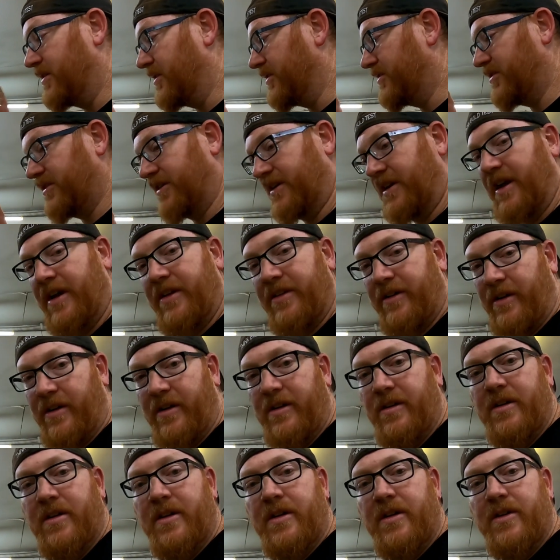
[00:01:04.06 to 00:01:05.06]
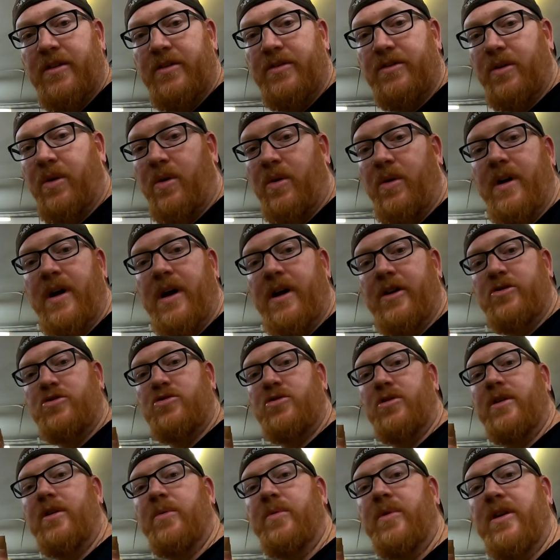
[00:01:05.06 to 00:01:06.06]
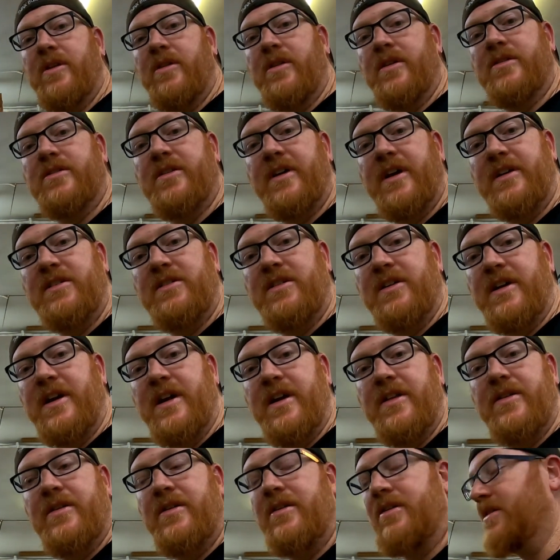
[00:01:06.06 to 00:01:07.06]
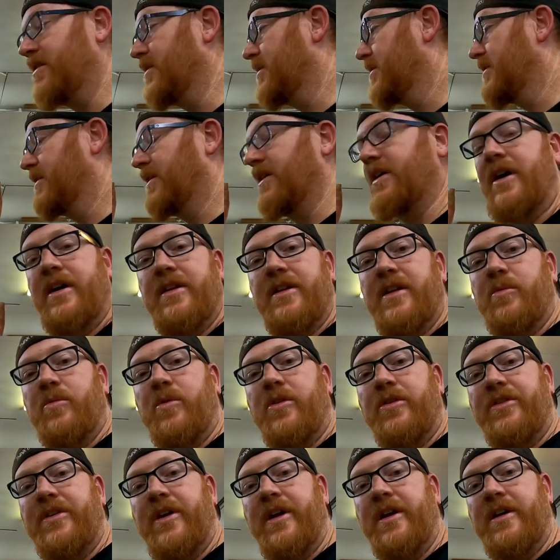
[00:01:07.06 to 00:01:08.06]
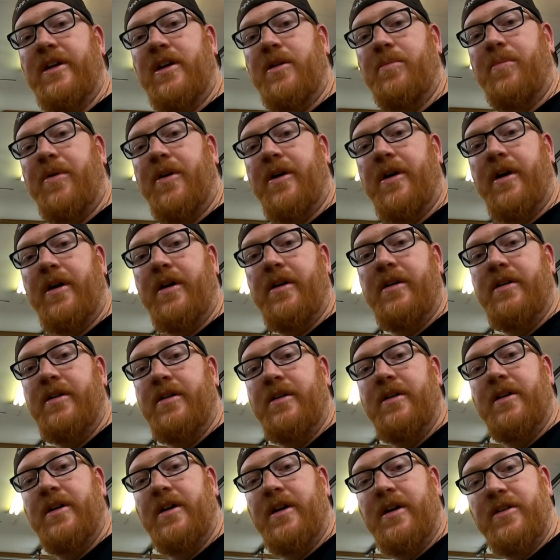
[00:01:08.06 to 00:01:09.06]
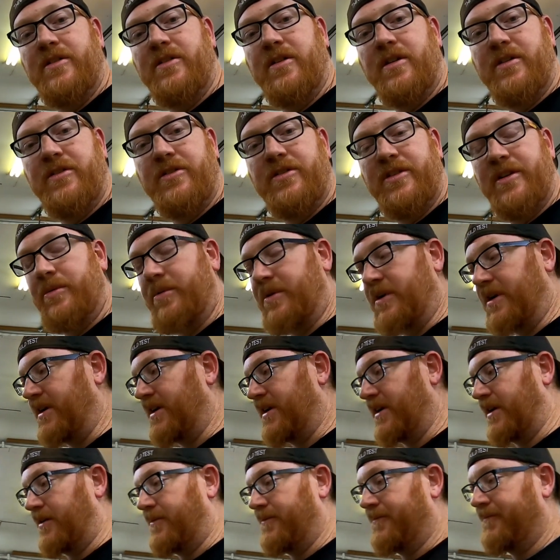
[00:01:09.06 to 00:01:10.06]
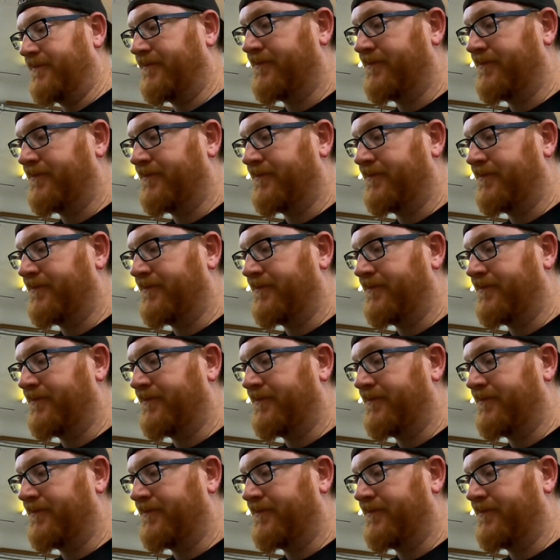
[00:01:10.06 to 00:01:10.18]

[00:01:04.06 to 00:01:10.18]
this together. So I'll show you what it looks like together and then we'll take it apart and you can see what I did.